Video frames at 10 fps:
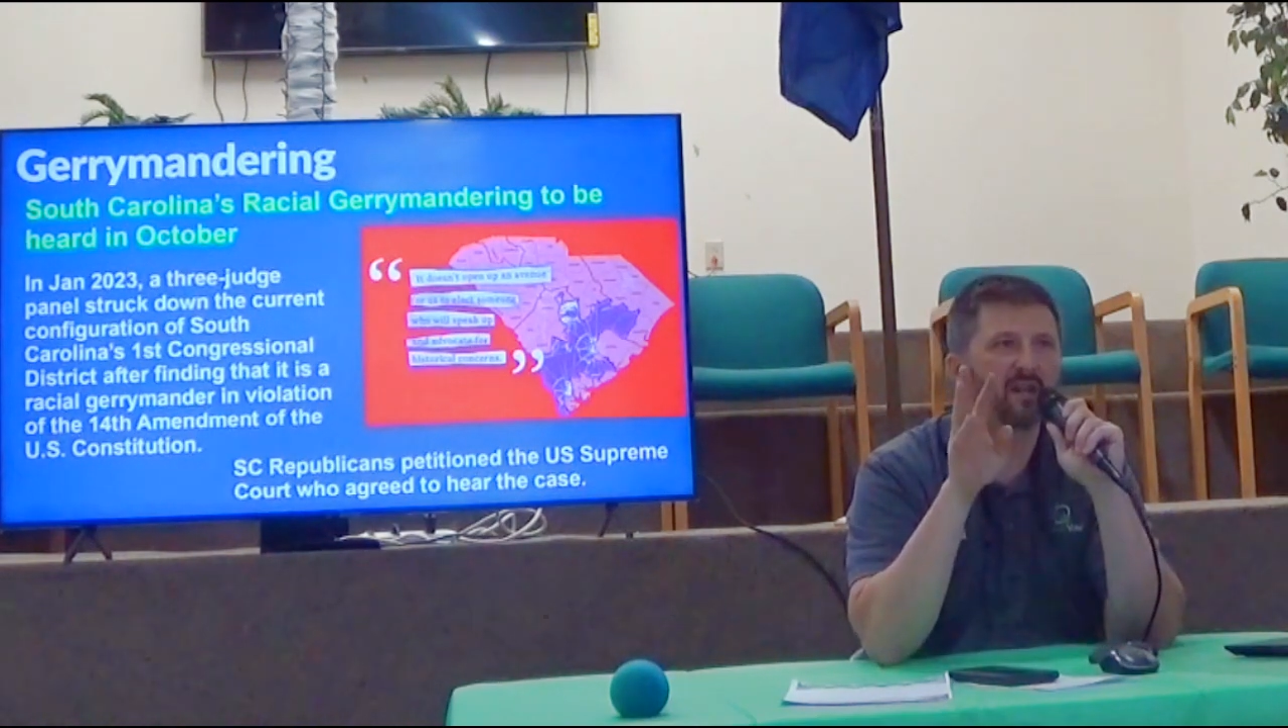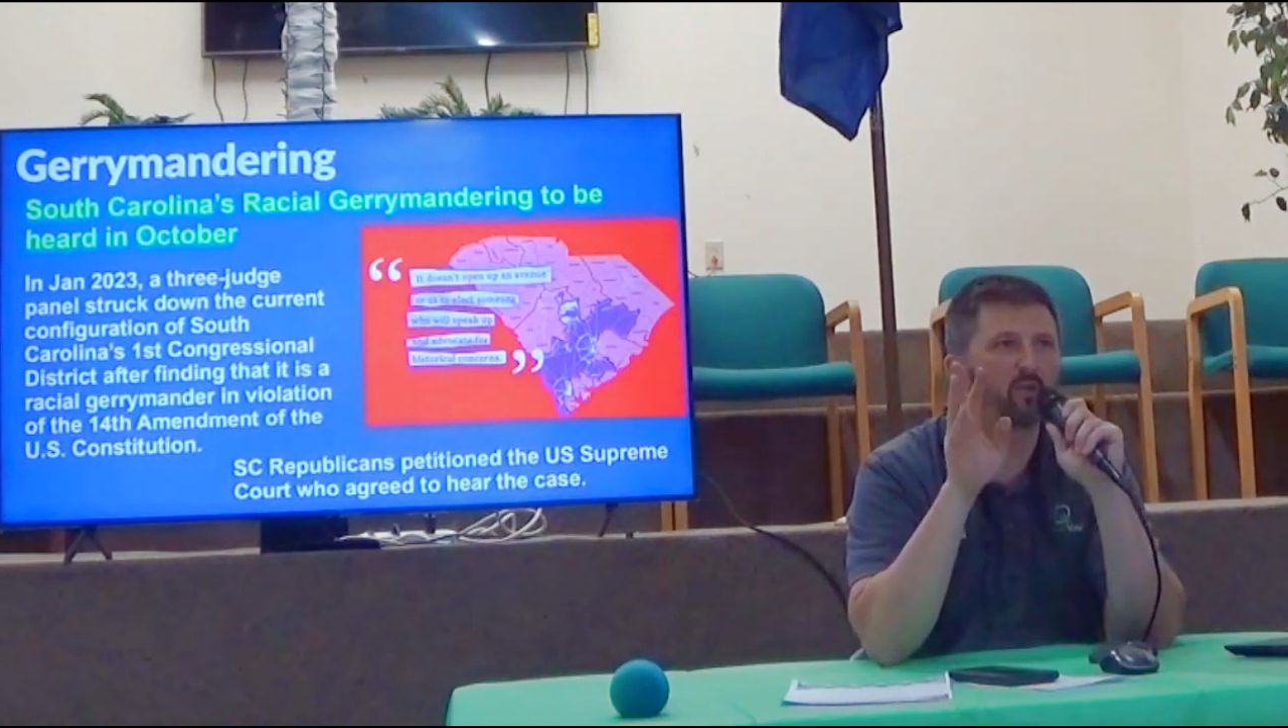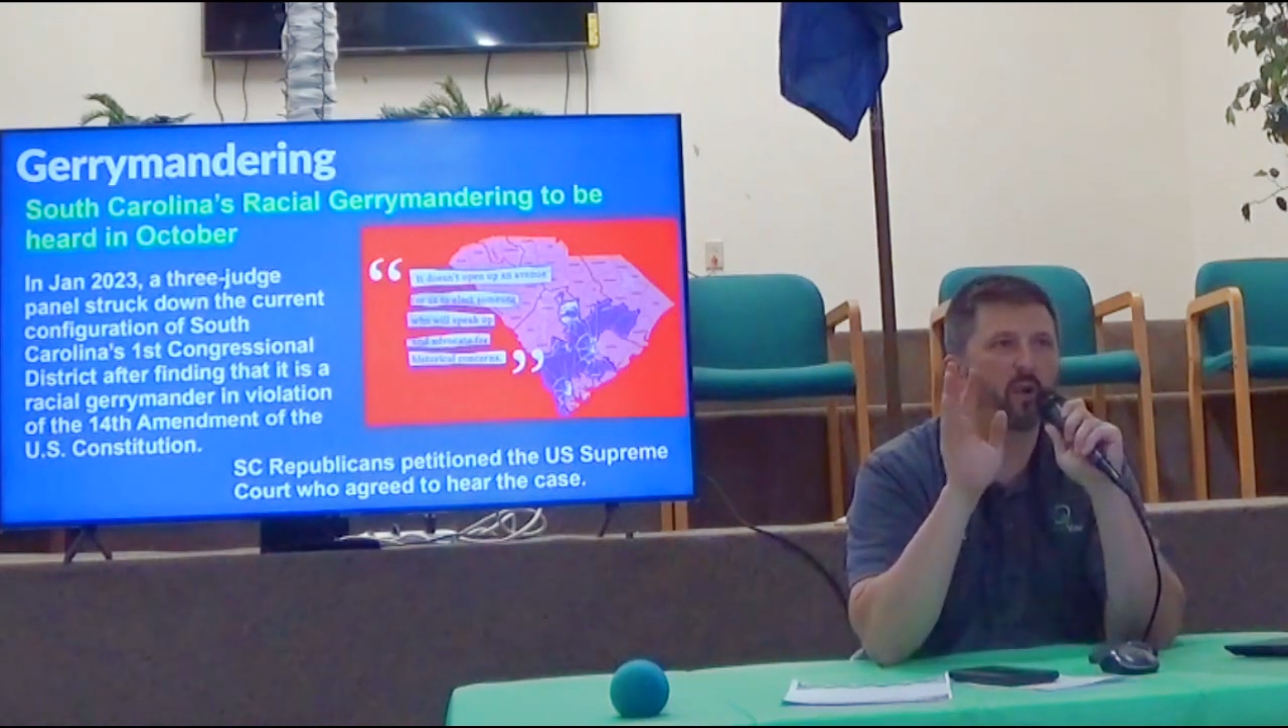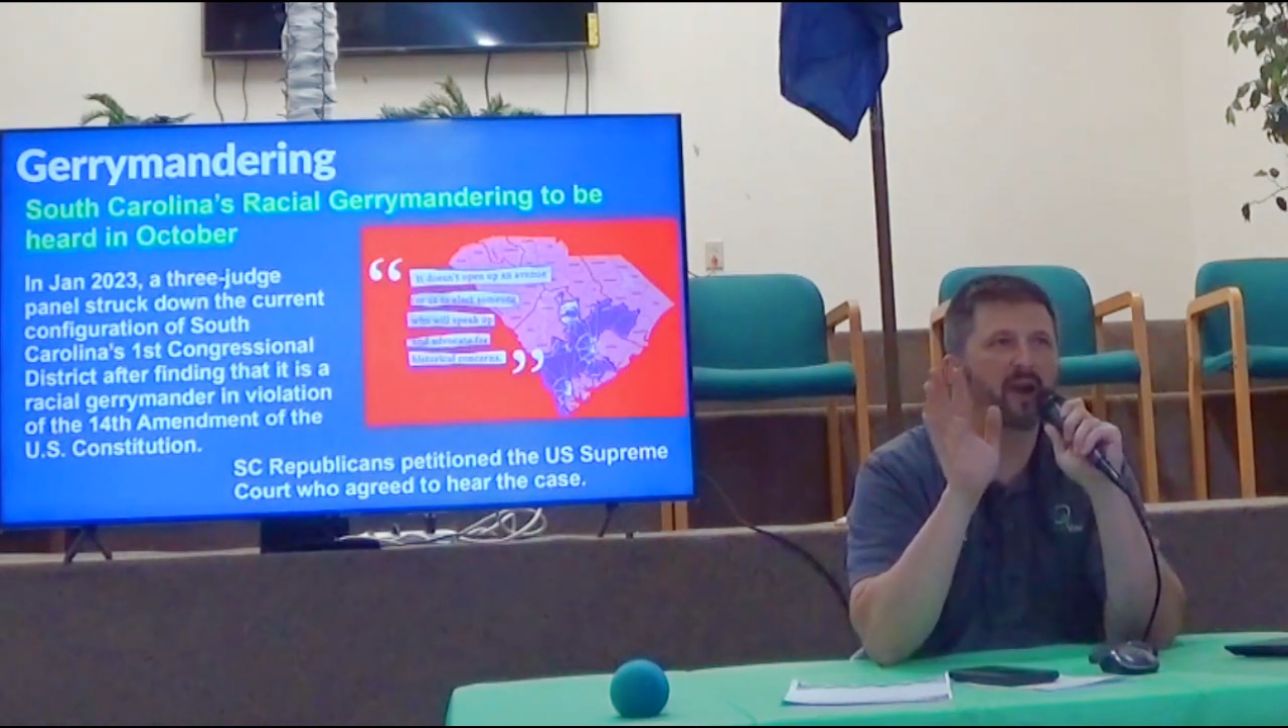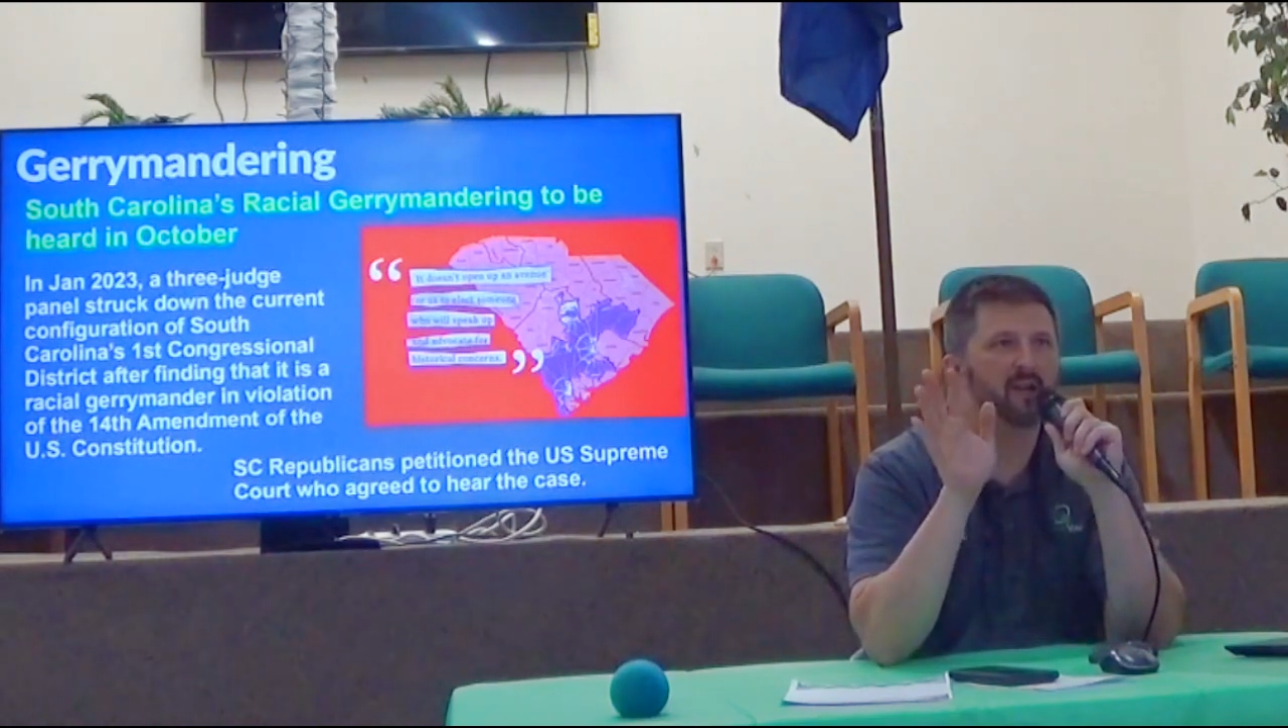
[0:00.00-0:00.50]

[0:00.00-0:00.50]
said,